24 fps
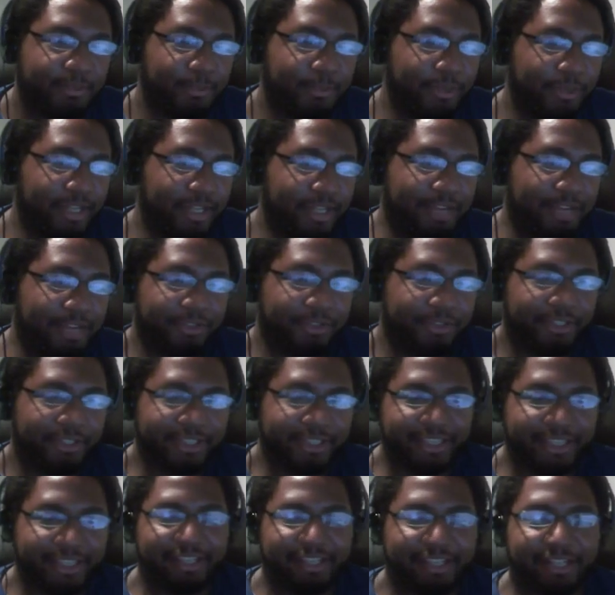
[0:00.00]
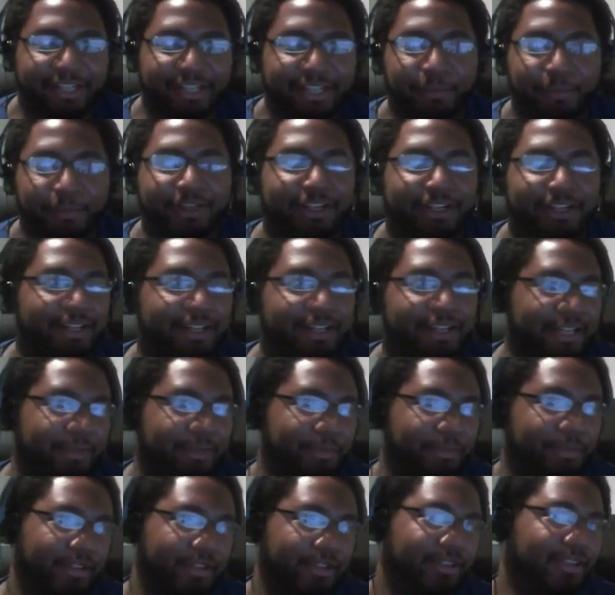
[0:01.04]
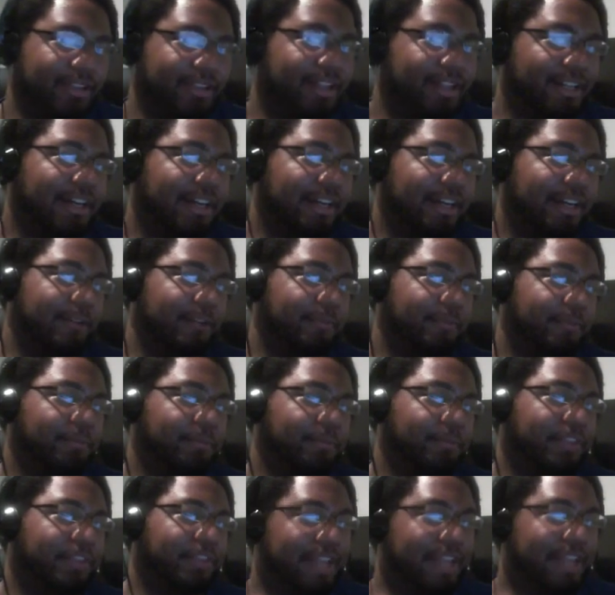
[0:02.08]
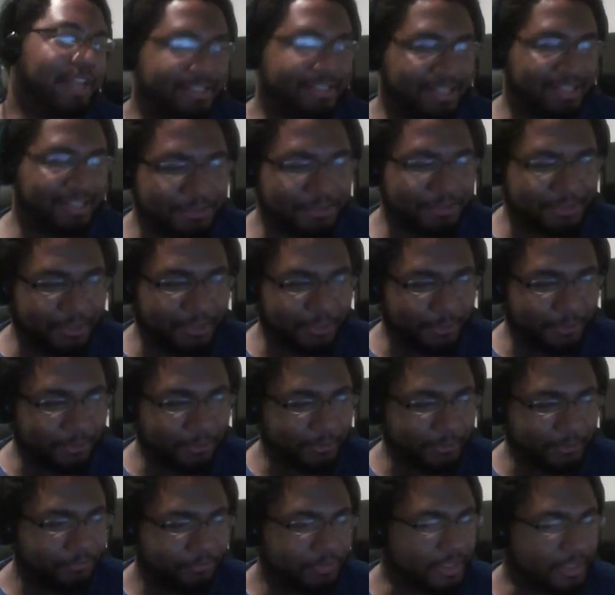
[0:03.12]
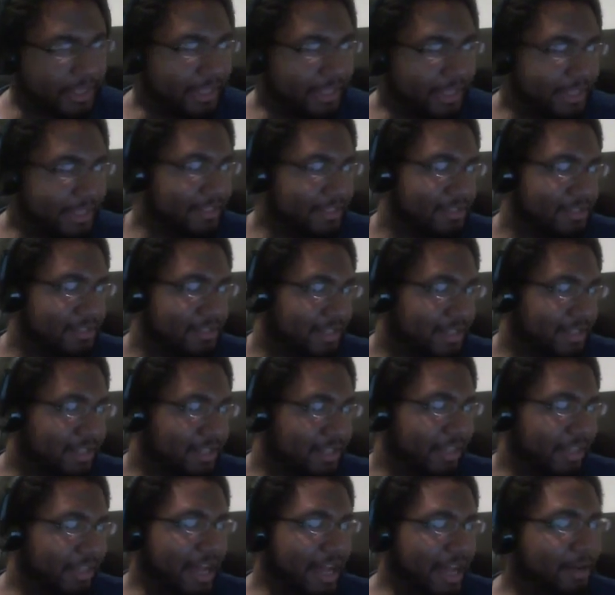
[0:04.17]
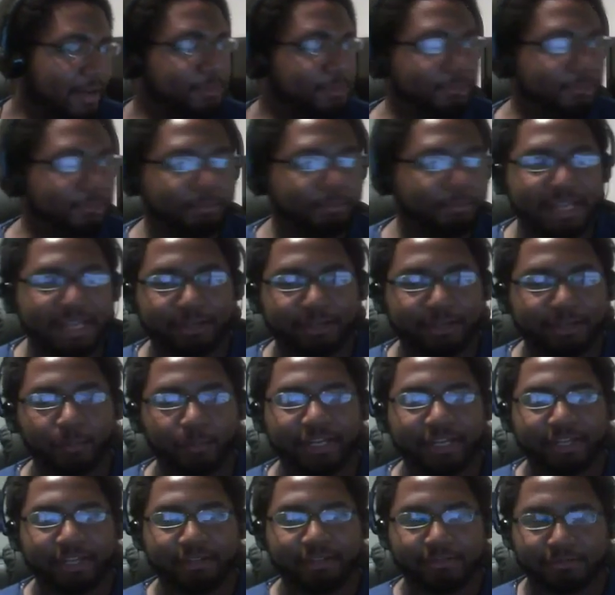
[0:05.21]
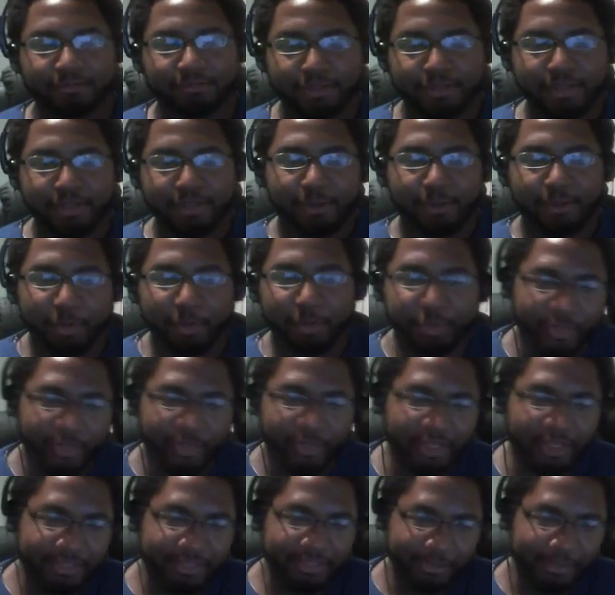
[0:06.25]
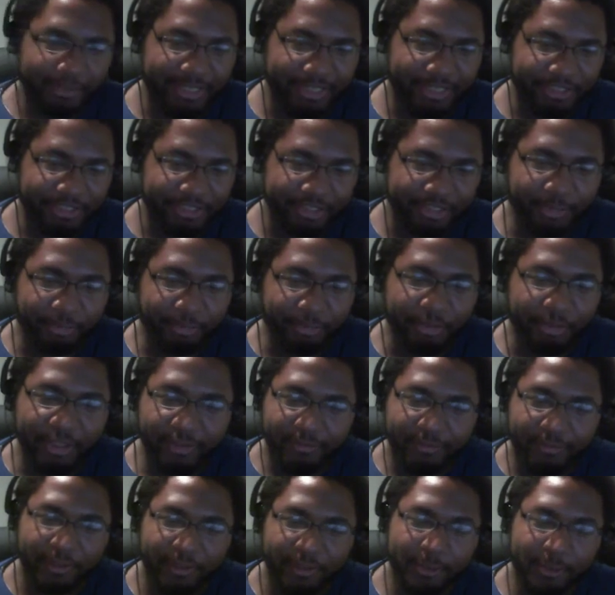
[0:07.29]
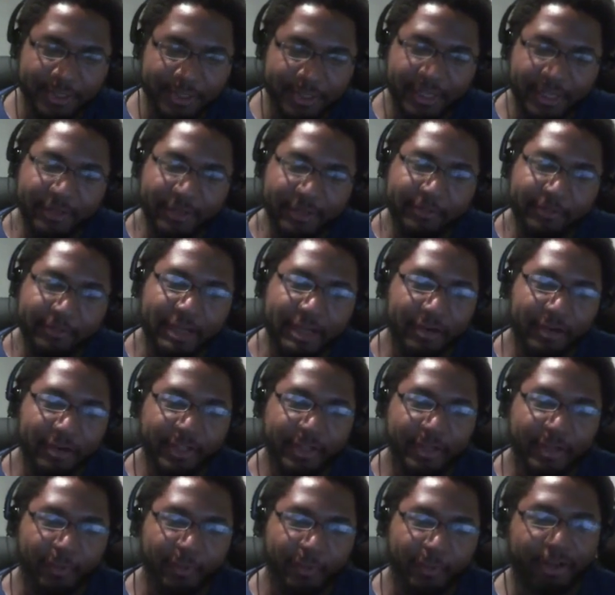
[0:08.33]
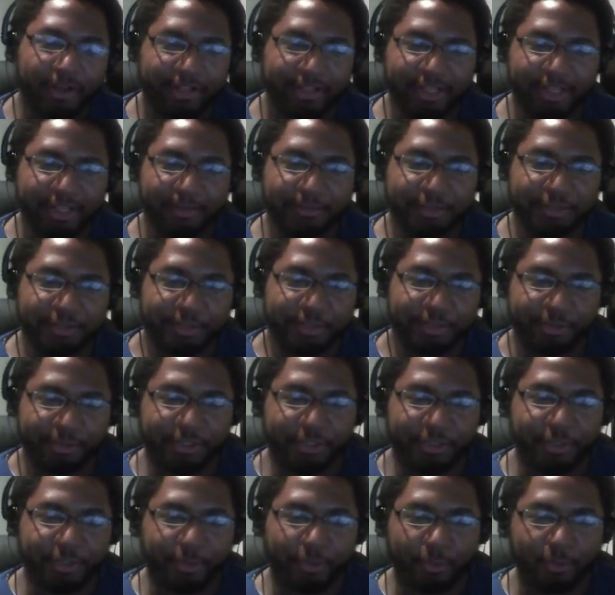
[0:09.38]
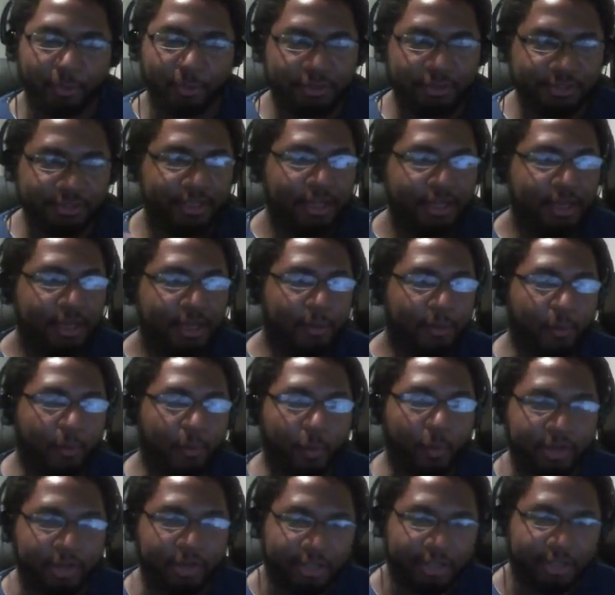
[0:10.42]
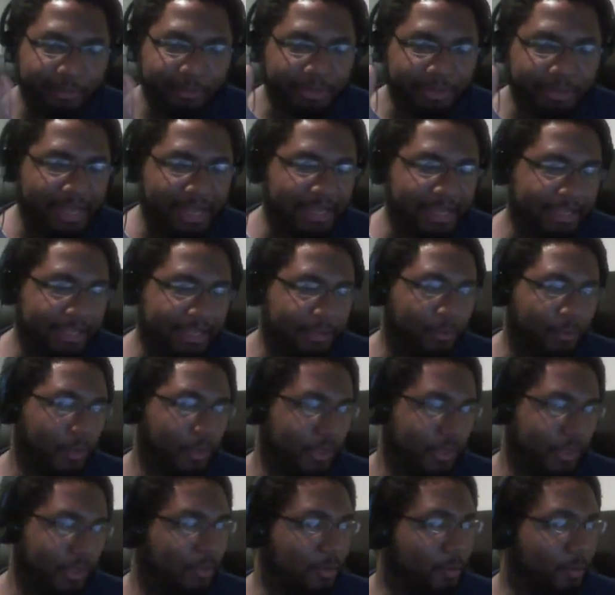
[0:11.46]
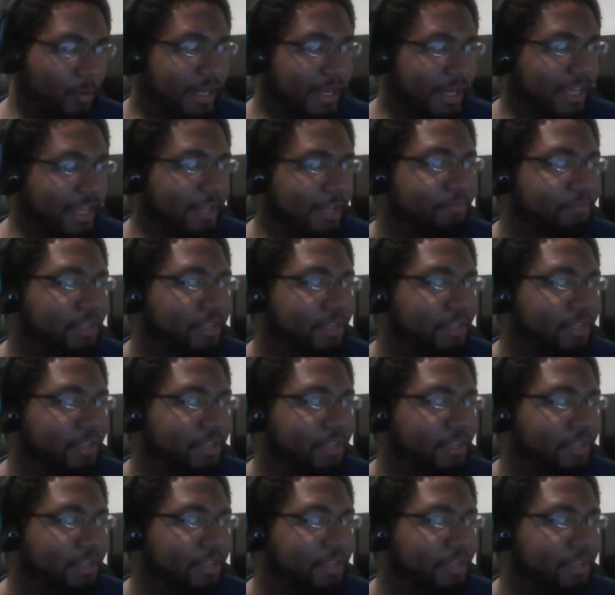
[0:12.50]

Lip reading: we have your kid and we're unhappy. The next episode is the House of Black and White, which we also catch in the previews of Arya walking up to the doors, one all black and one all white.